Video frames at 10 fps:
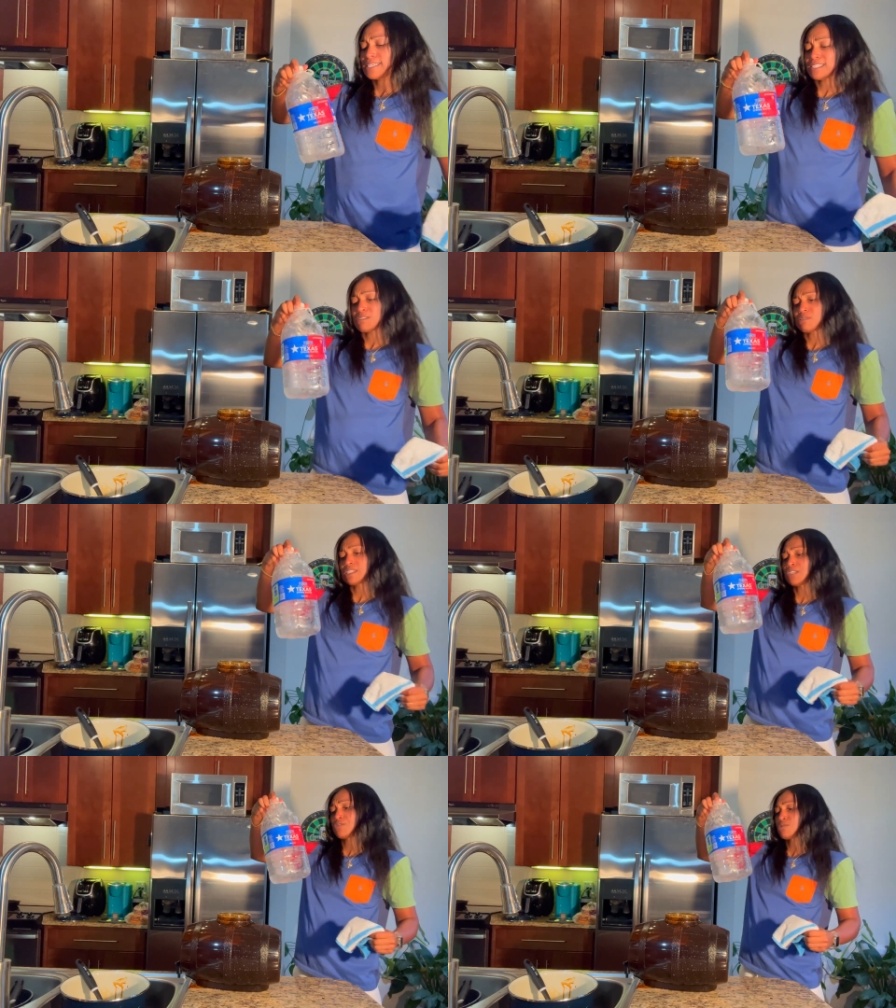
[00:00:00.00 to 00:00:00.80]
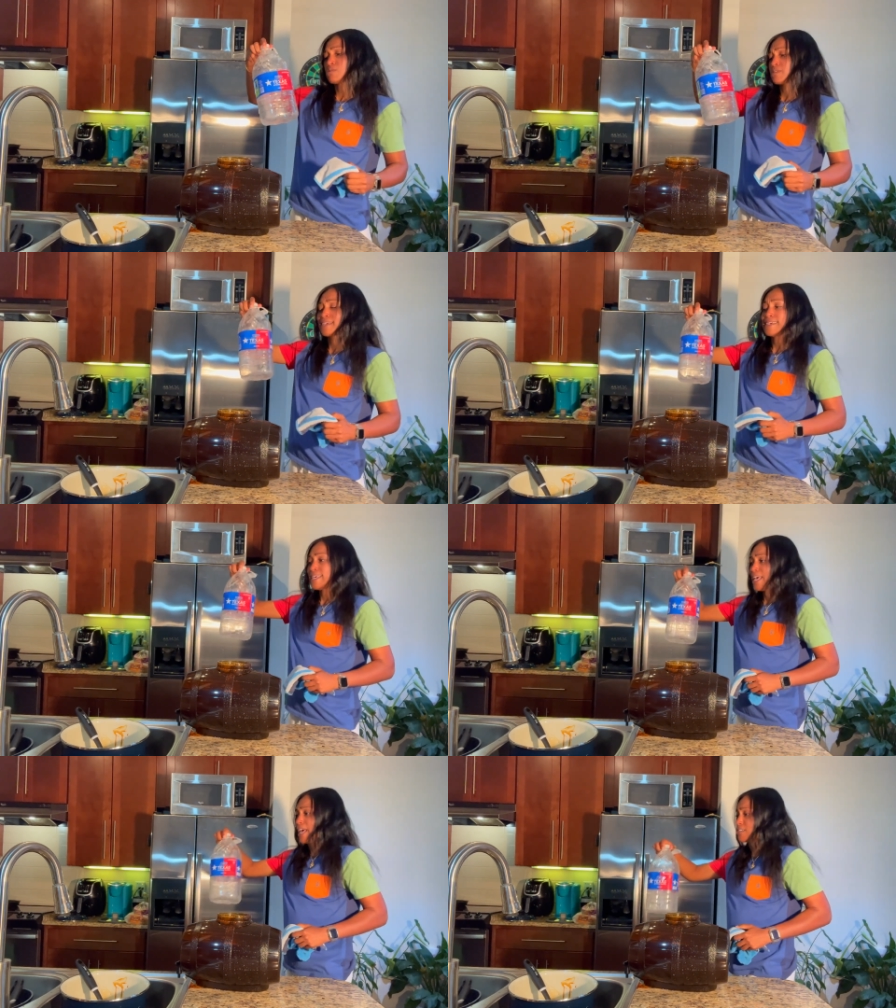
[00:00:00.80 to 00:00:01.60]
Guess there was a little
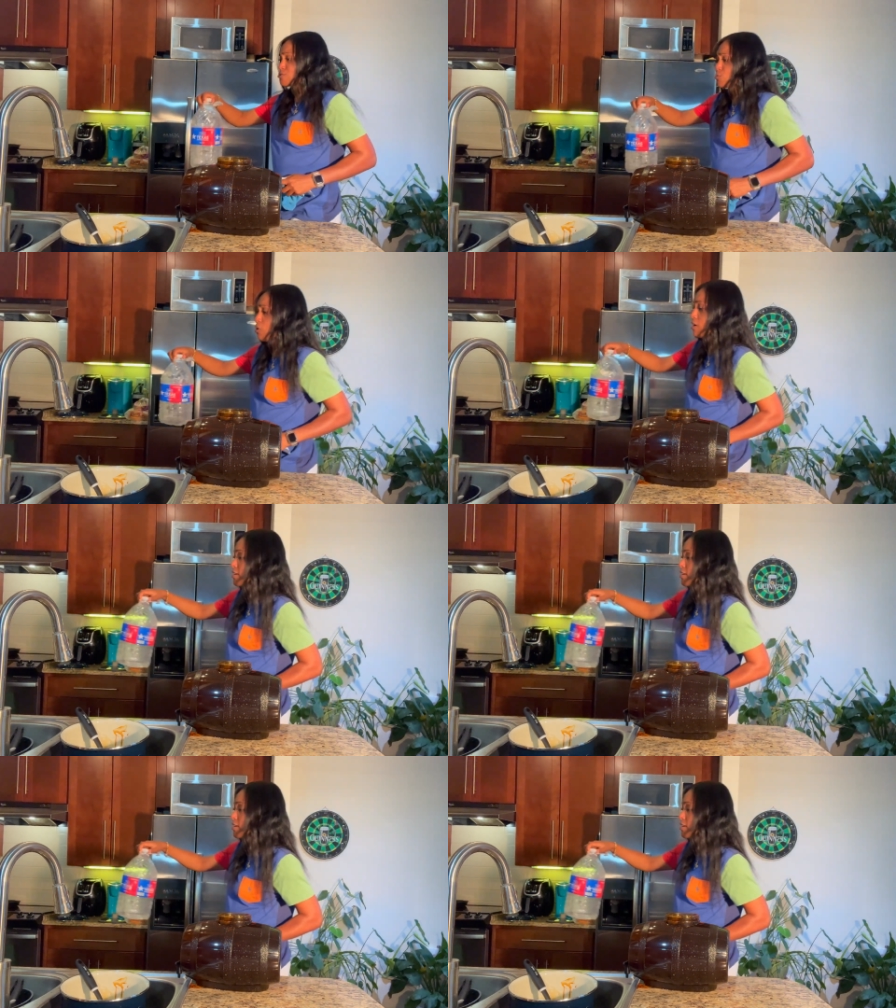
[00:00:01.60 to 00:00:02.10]
extra water